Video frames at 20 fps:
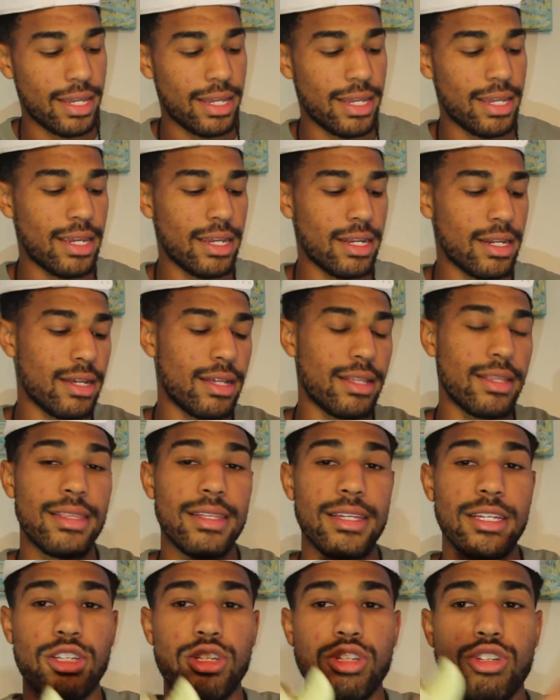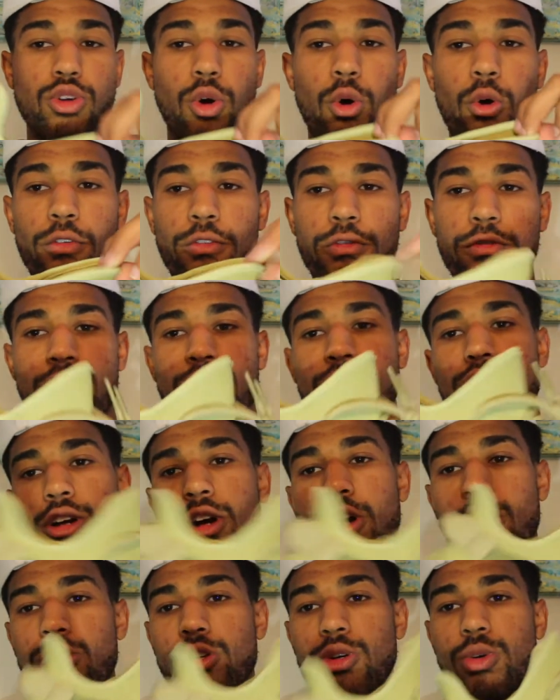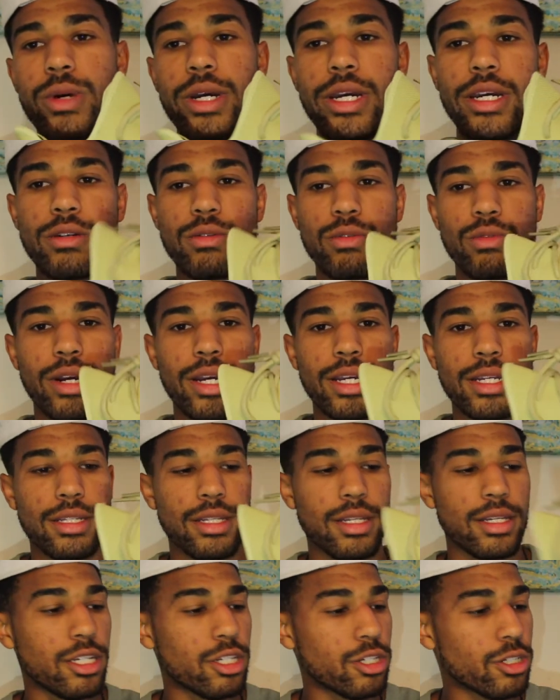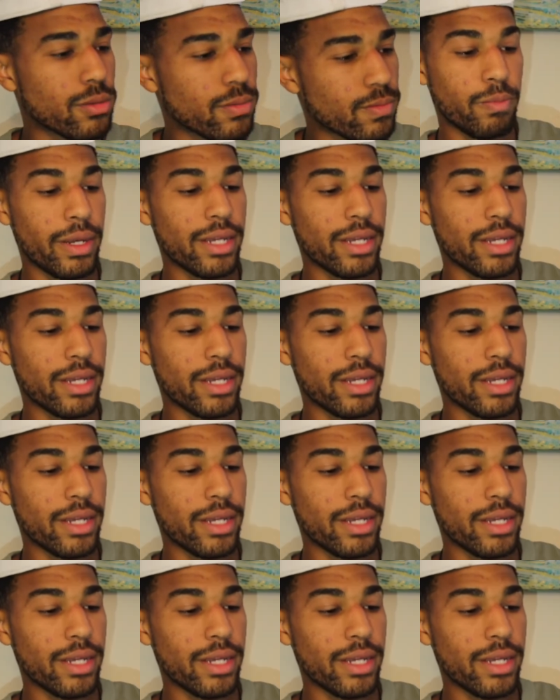in the Sulfur colorway right here.